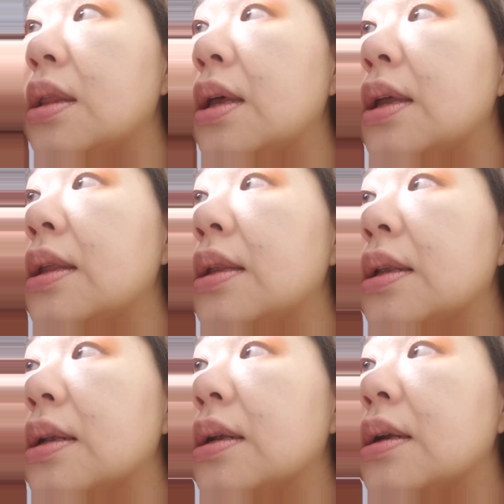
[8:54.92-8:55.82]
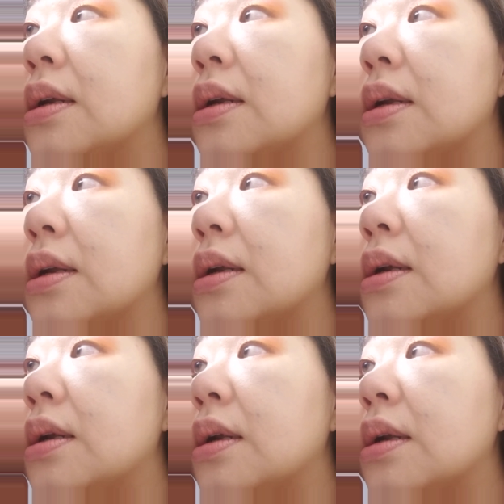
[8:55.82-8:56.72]
then
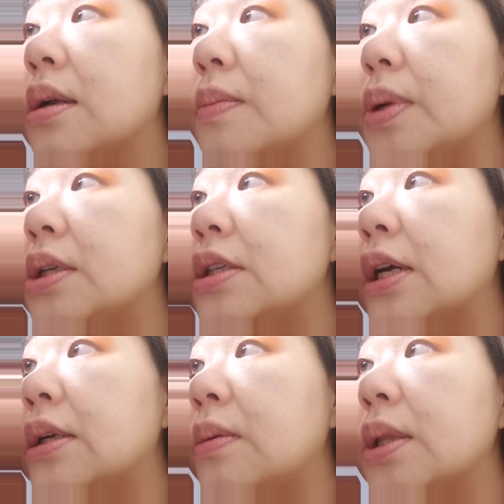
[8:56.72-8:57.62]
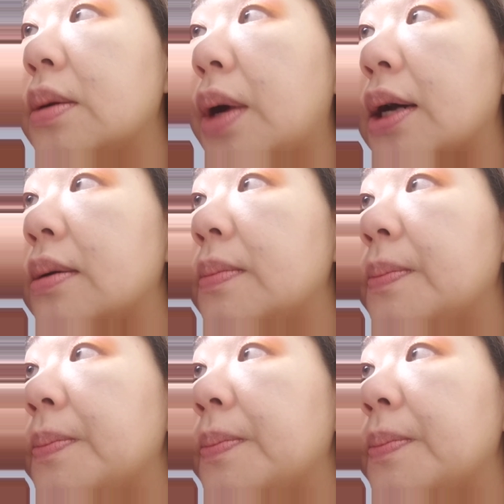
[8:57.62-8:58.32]
put shadow on the bottom.